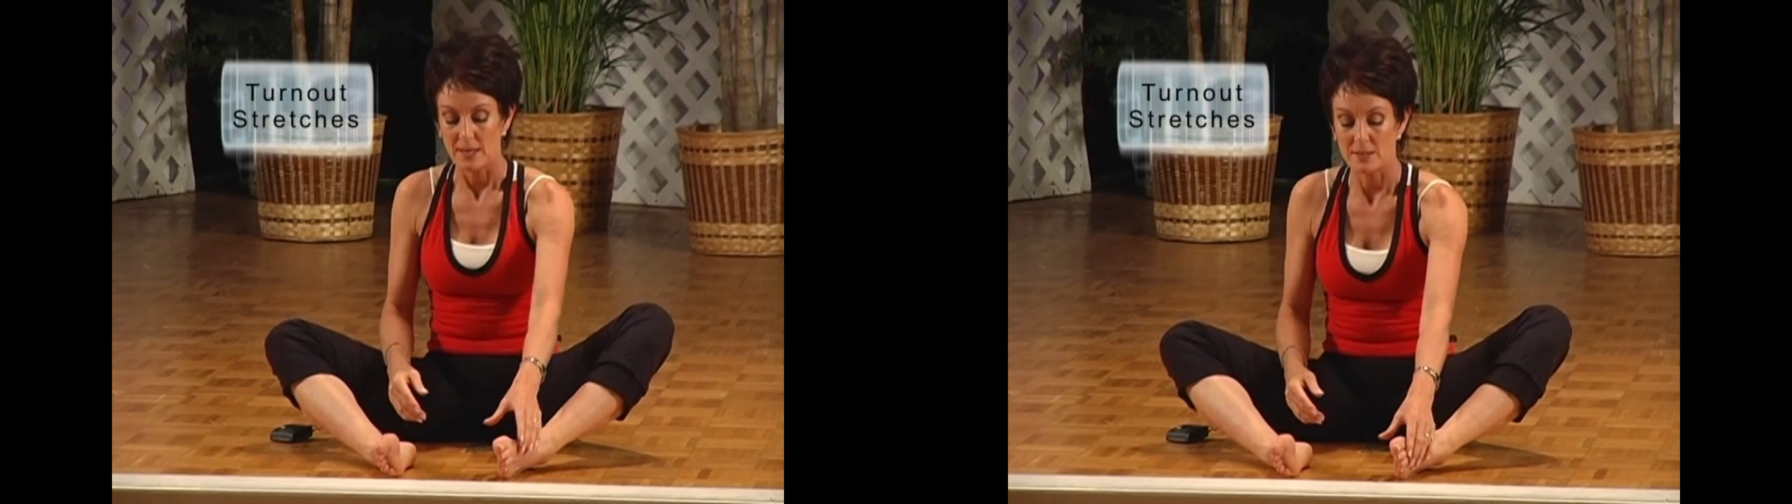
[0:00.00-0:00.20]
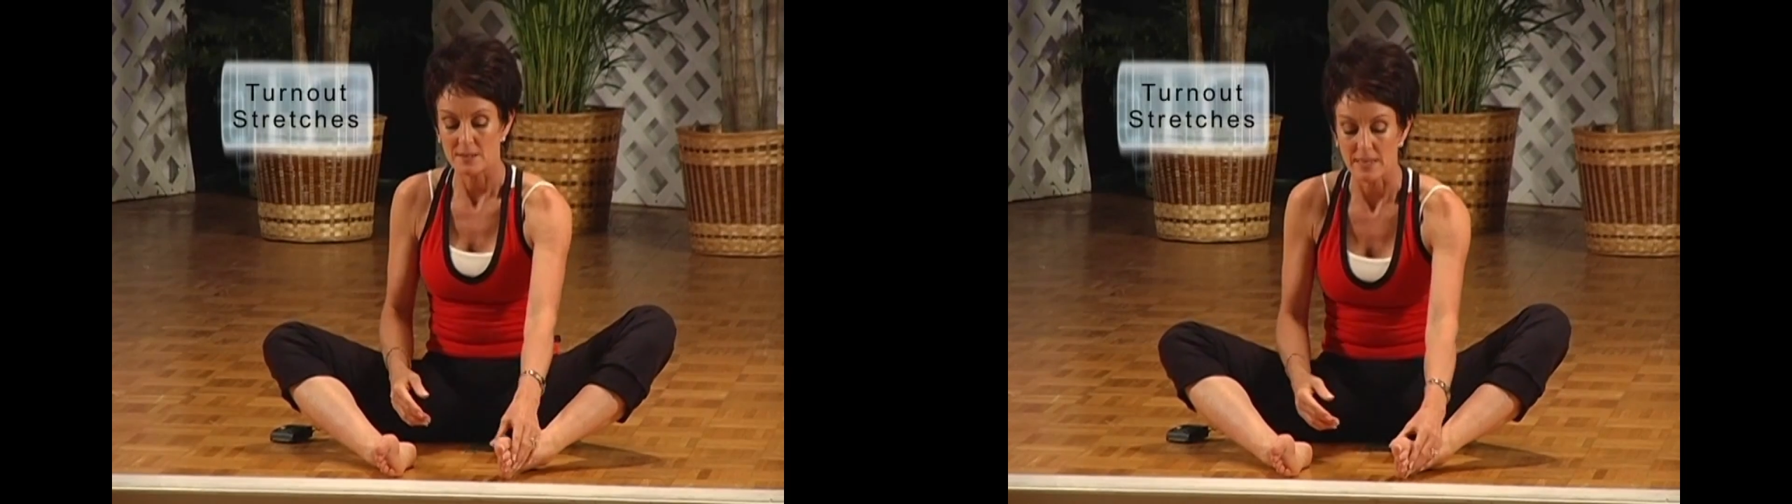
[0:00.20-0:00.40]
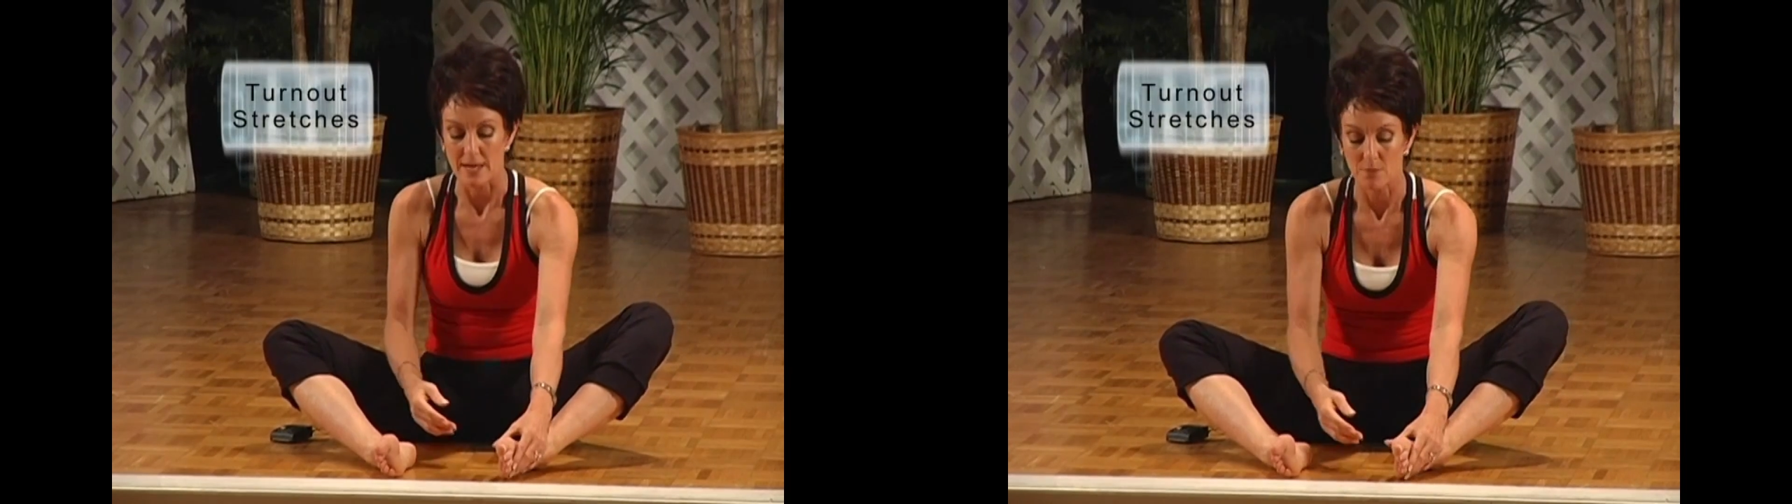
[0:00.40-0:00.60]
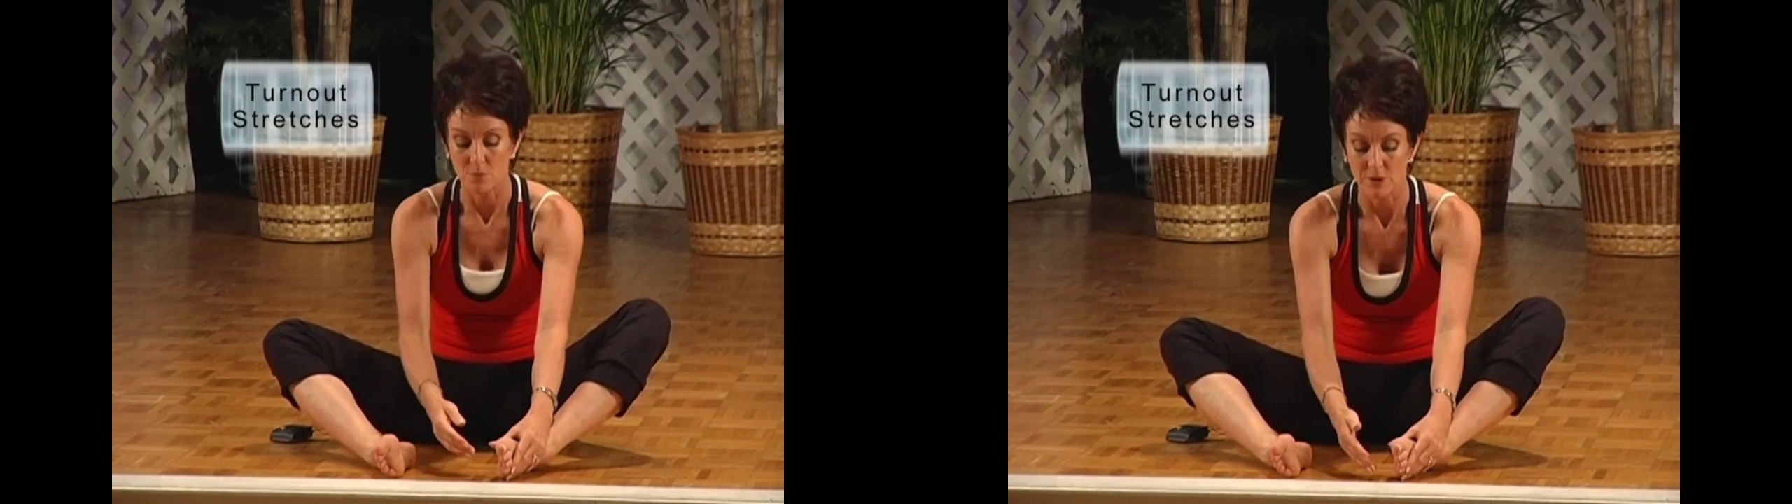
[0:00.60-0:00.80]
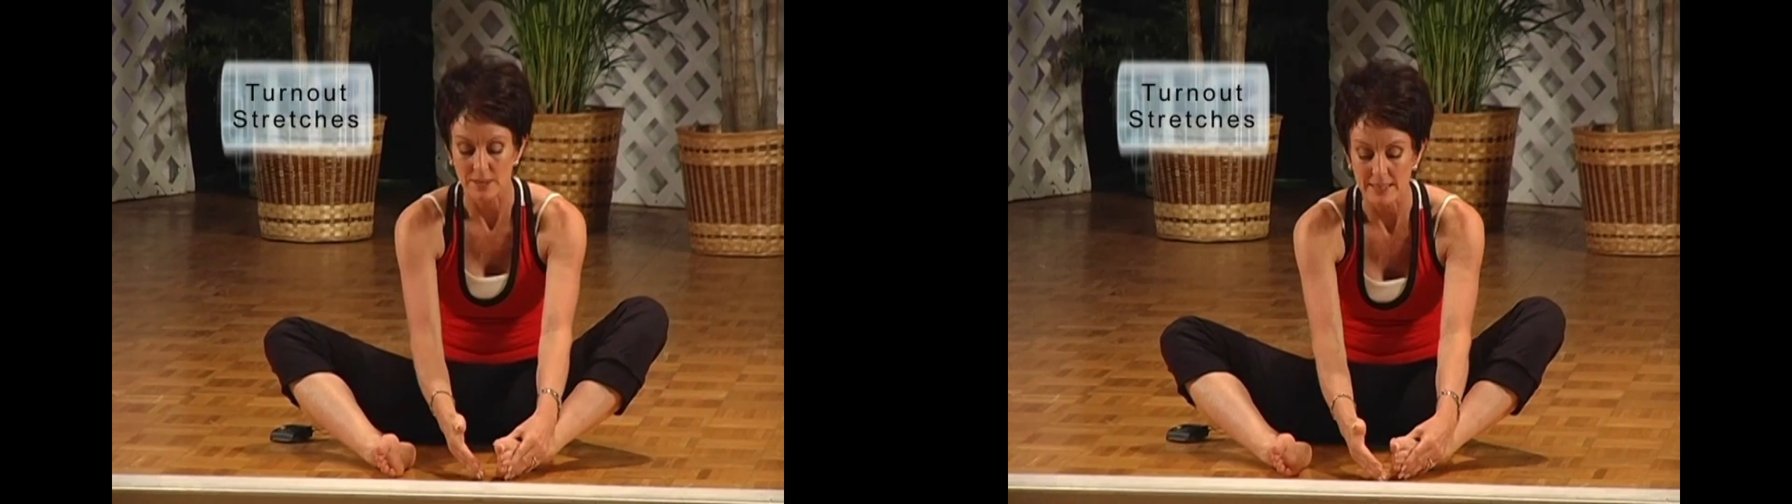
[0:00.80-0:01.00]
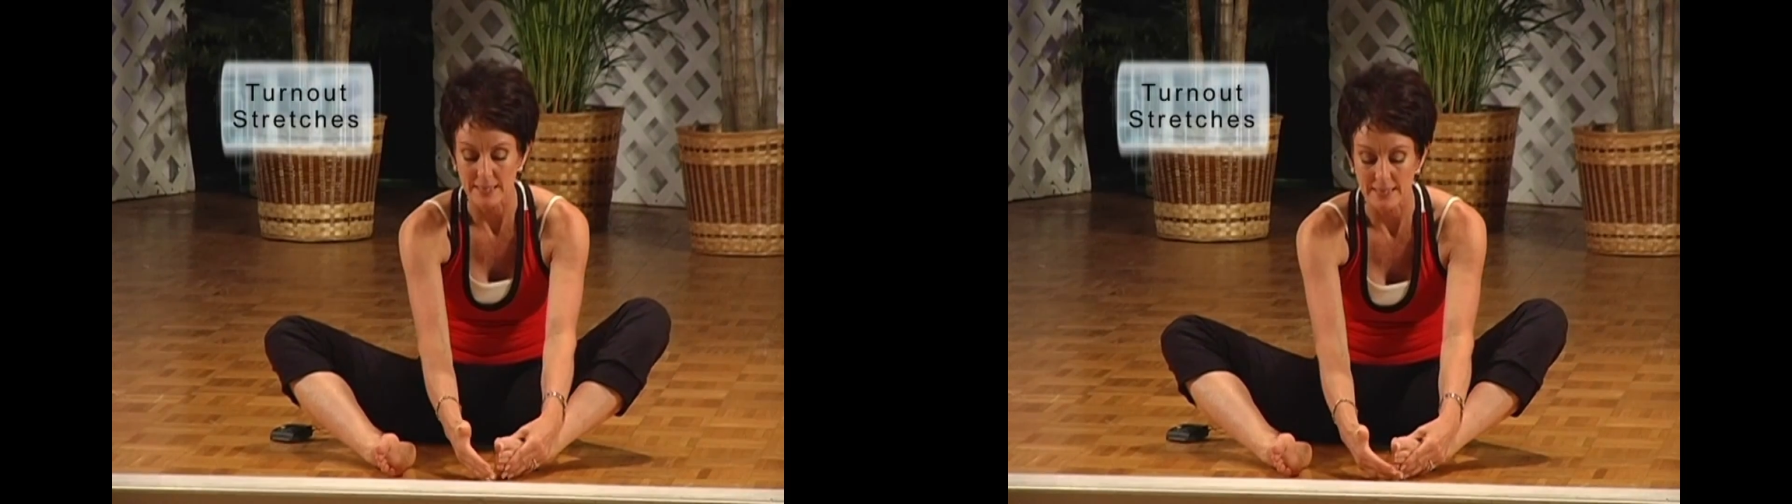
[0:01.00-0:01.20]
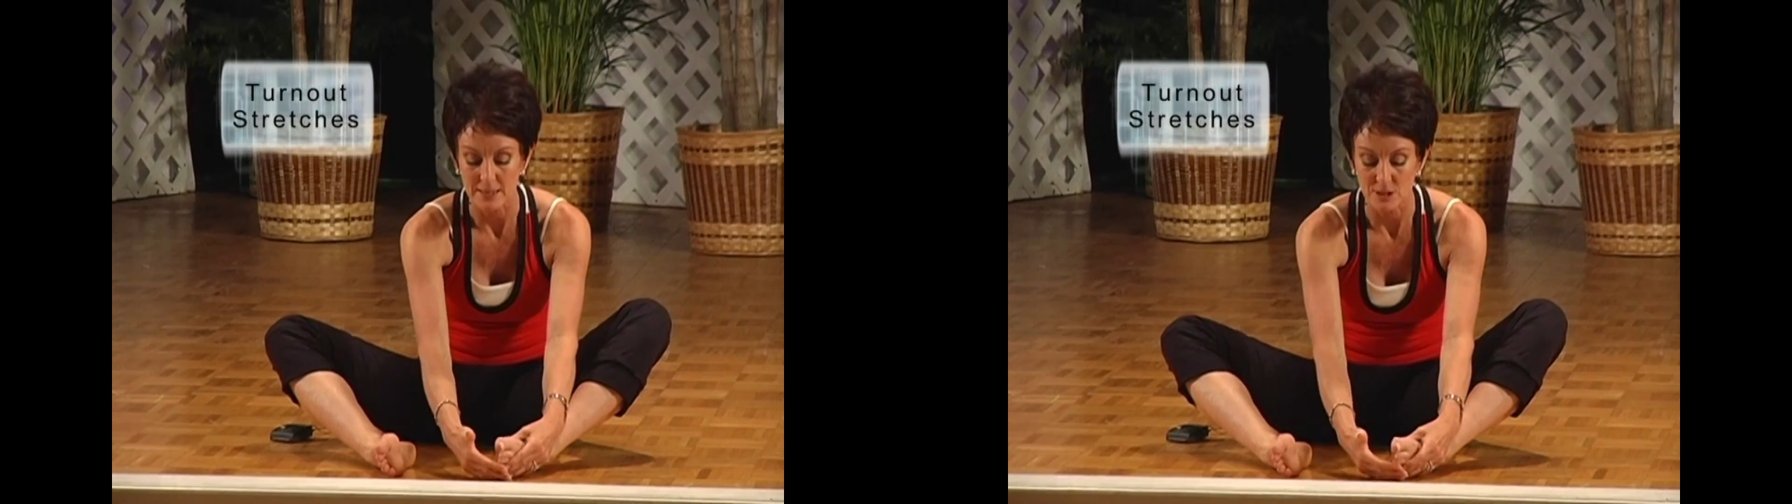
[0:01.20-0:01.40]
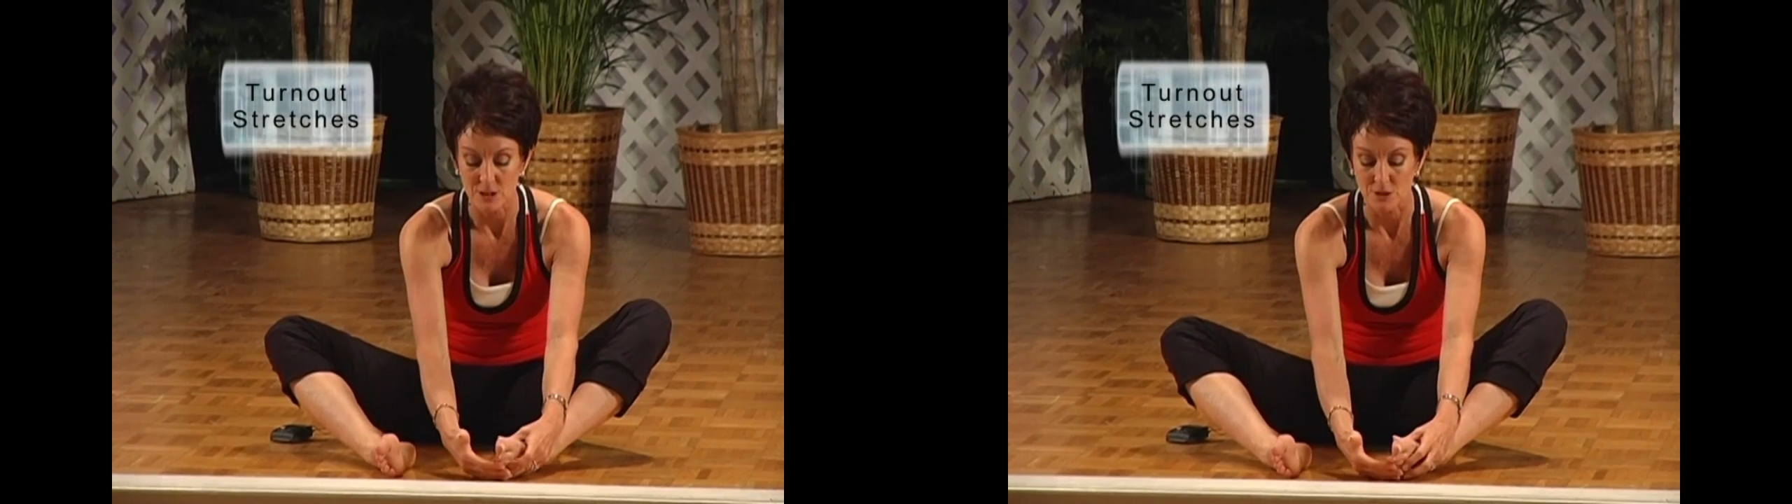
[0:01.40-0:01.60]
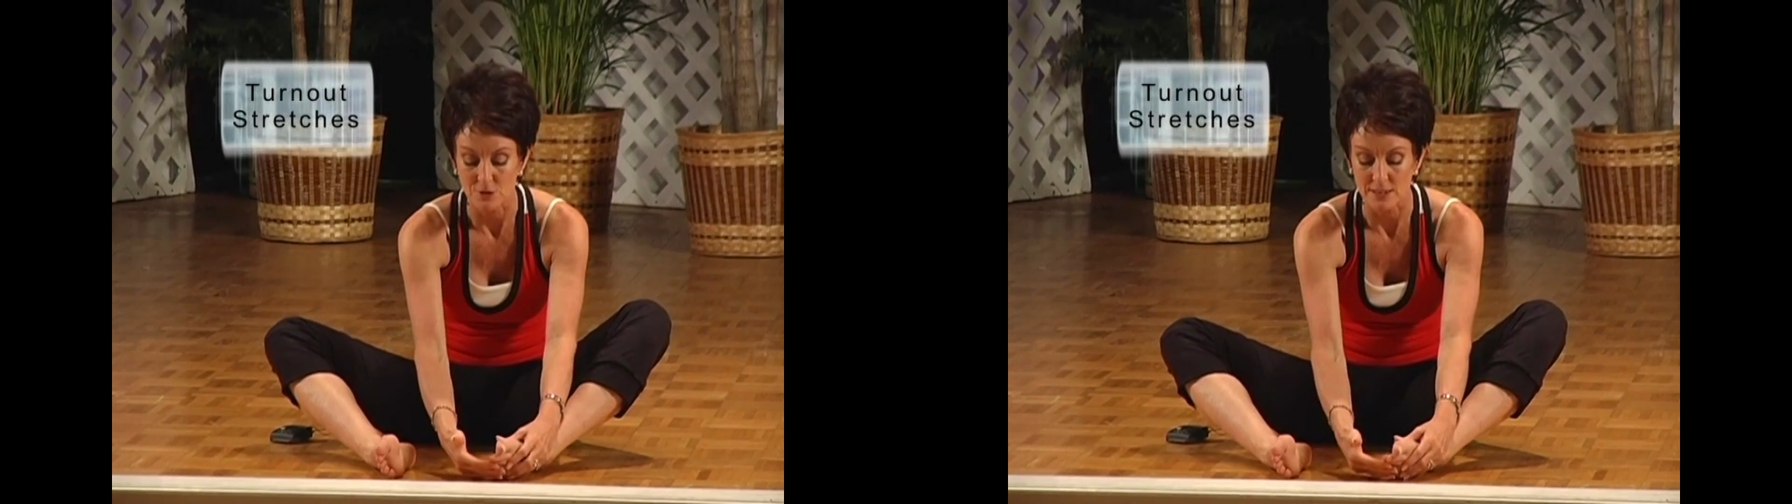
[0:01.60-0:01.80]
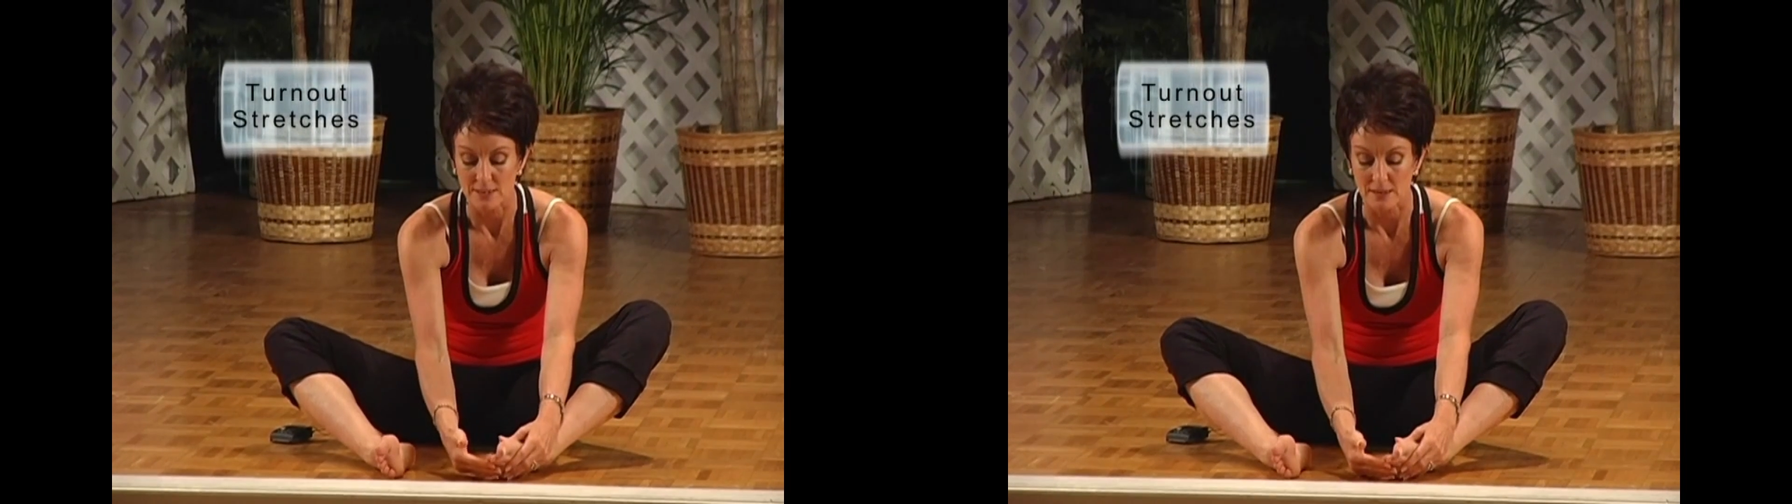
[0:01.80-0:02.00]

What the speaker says: is that we're going to get into using